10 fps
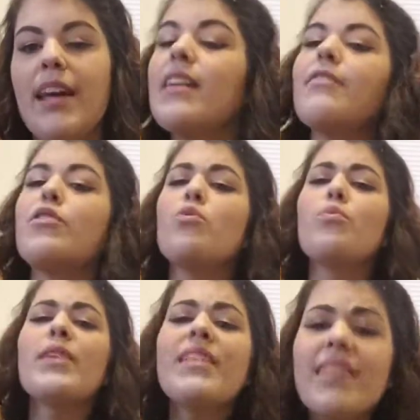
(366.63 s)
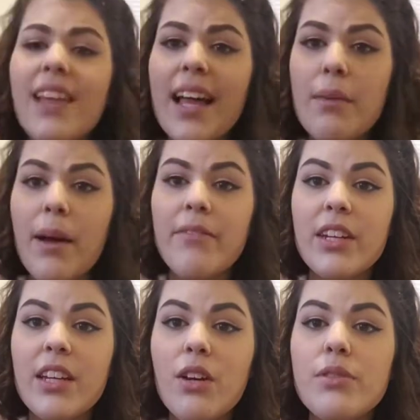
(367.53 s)
And if you really like my
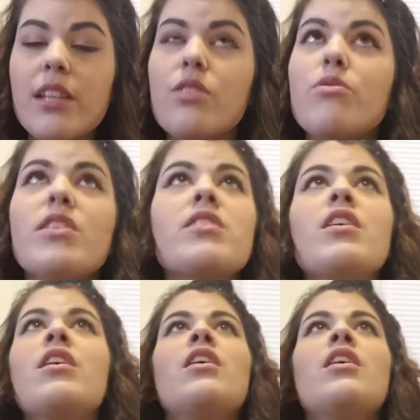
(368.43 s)
videos and you just...